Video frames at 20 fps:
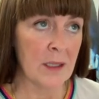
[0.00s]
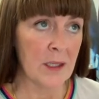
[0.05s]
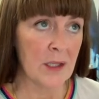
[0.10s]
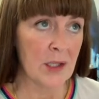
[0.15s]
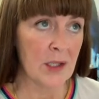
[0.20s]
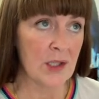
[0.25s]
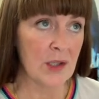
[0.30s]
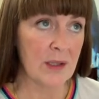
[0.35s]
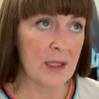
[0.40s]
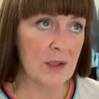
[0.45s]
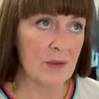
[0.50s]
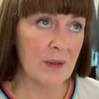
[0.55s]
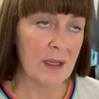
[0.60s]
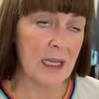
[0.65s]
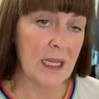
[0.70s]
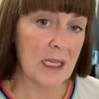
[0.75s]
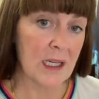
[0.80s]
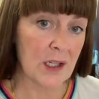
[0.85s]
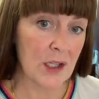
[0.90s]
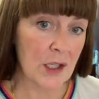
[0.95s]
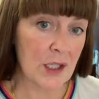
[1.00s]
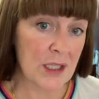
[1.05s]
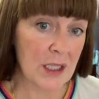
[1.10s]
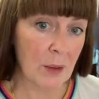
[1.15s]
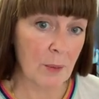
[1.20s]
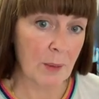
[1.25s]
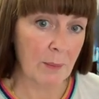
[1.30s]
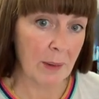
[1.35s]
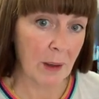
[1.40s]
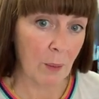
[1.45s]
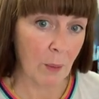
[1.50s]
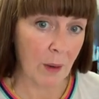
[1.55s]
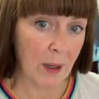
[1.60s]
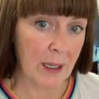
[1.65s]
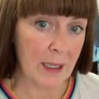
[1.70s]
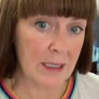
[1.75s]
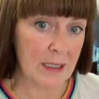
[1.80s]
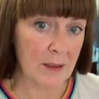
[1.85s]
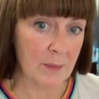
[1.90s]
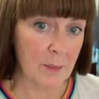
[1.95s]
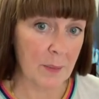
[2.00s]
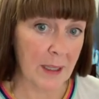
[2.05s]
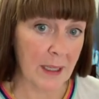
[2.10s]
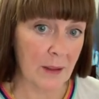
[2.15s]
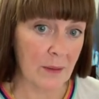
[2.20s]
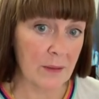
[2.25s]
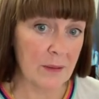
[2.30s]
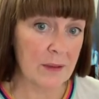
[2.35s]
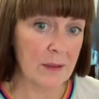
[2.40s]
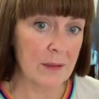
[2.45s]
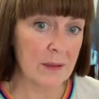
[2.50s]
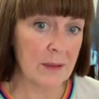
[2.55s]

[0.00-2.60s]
So that's really in a nutshell what my work is about,